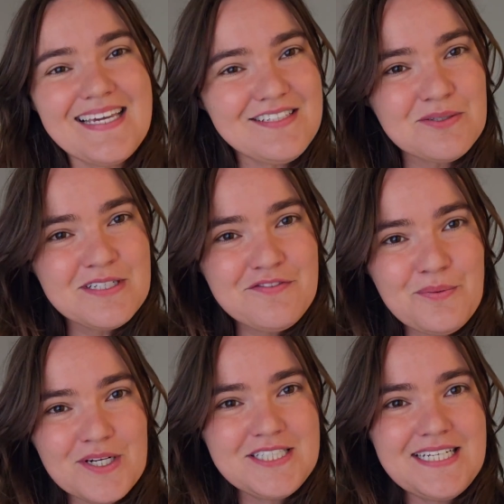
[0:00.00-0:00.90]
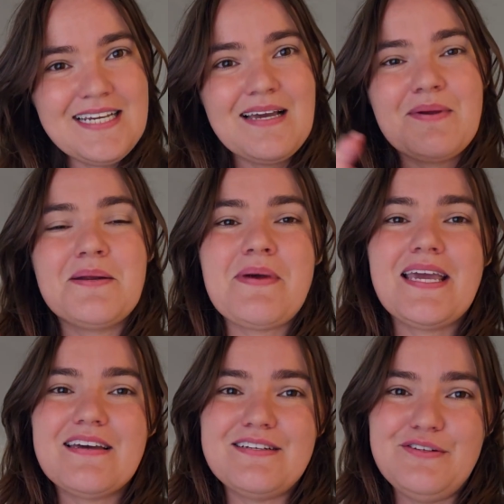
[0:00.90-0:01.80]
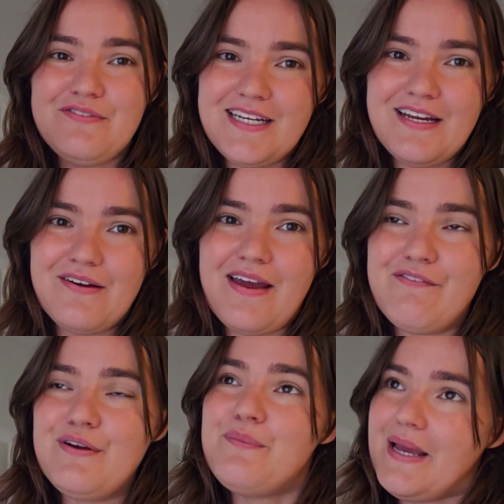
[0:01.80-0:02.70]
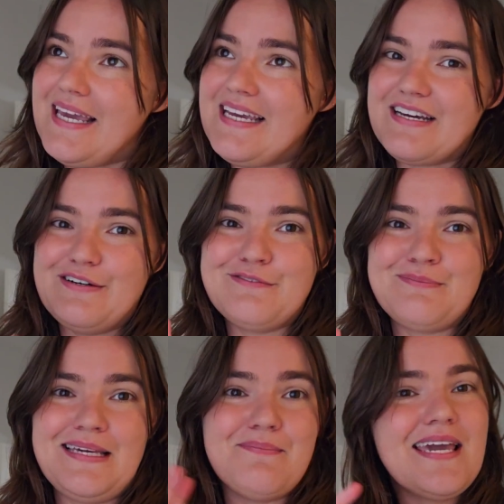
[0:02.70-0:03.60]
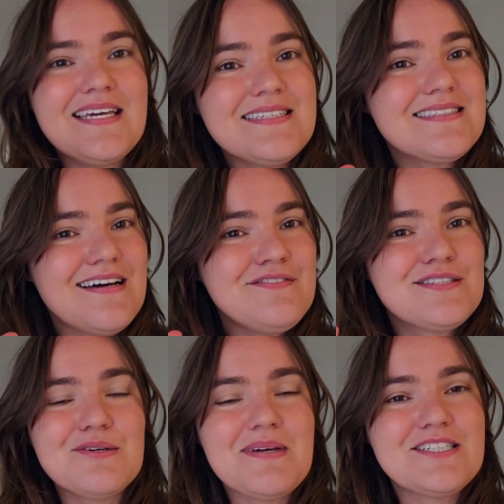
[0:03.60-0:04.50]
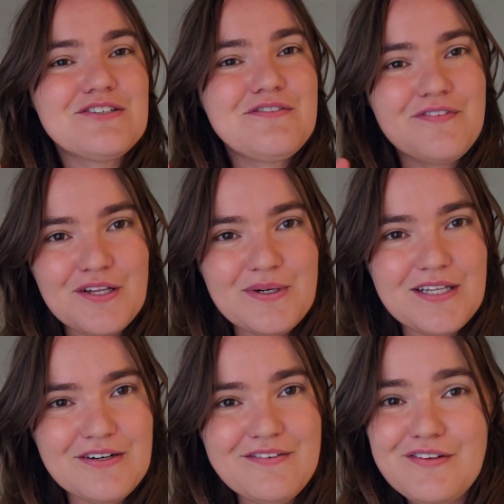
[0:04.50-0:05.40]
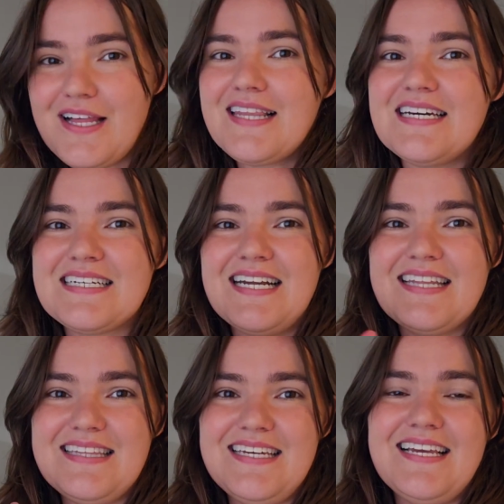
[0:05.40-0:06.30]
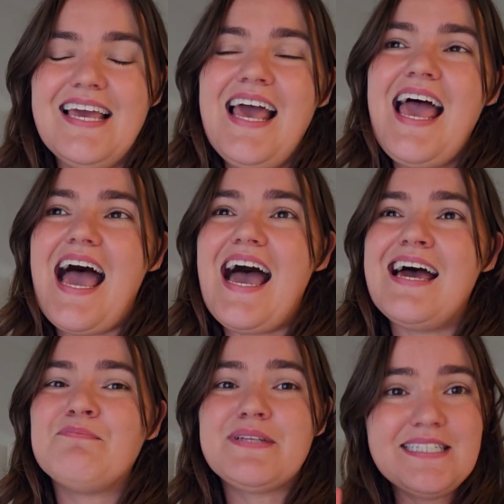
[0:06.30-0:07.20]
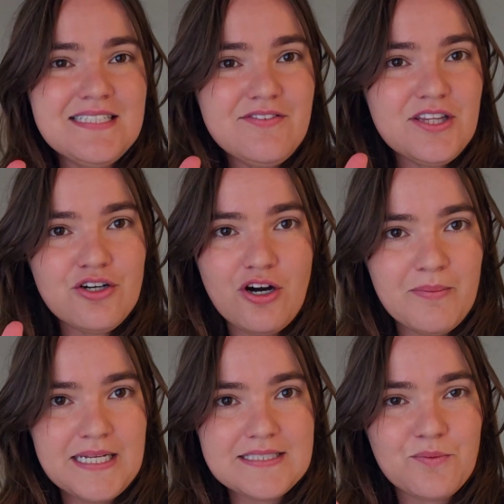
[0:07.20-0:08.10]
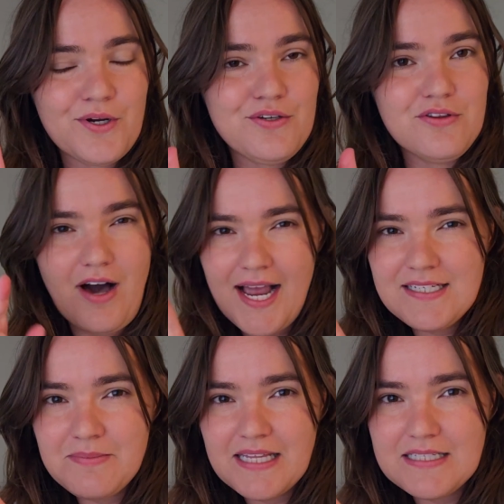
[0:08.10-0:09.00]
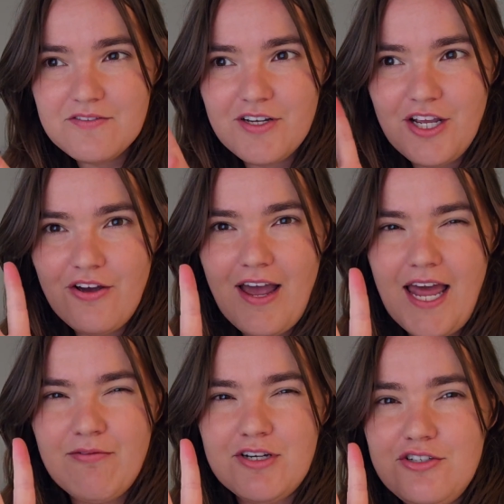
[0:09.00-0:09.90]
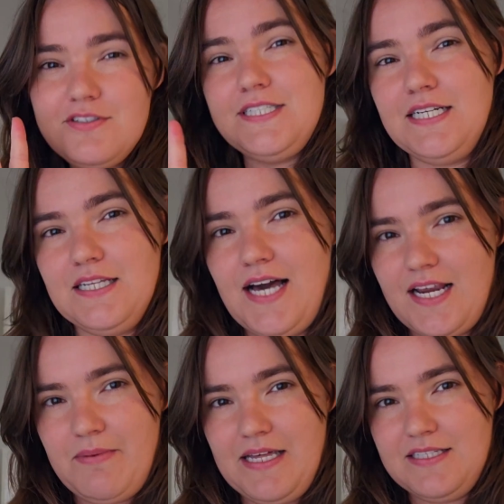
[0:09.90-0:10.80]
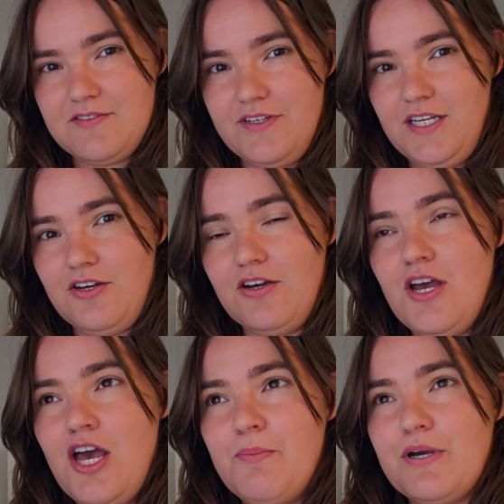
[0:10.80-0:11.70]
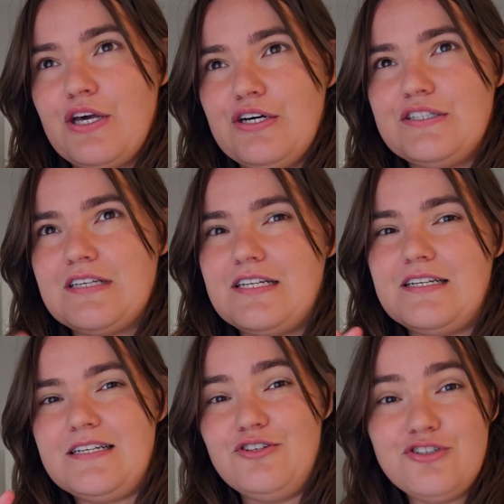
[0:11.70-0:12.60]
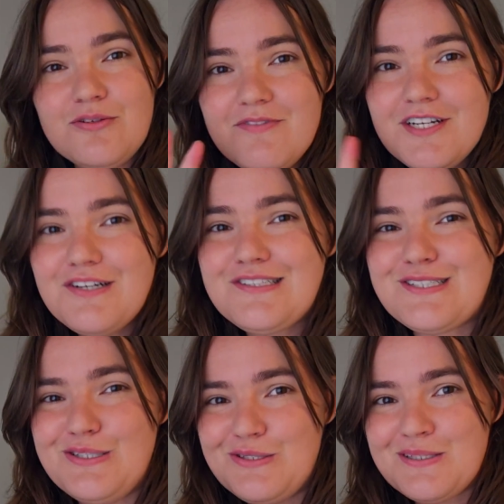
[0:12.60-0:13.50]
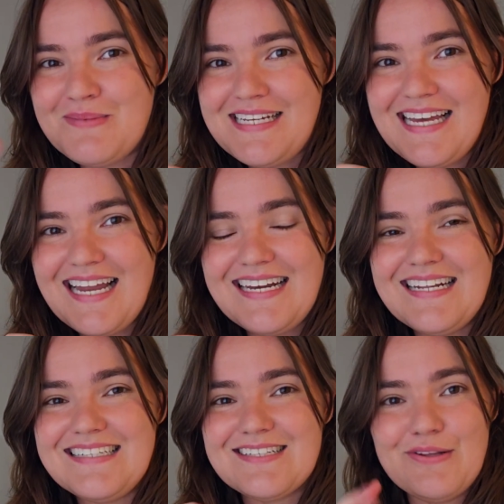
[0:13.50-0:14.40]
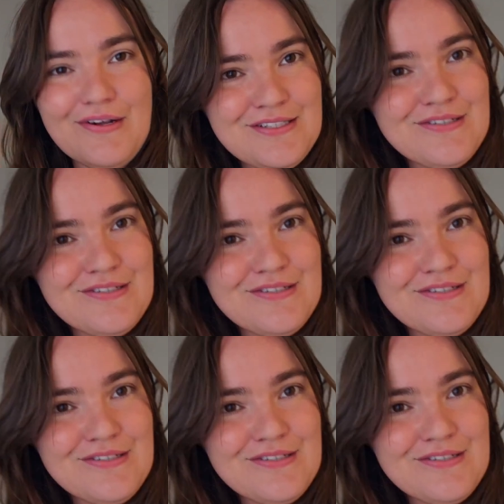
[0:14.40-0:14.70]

thank you so much for watching. I'm gonna make a new video every week of me making stuff, so make sure to follow along if you like that kind of thing. And please leave in the comments what you liked about this video and what you didn't like about this video, because YouTube videos are new to me and there's a lot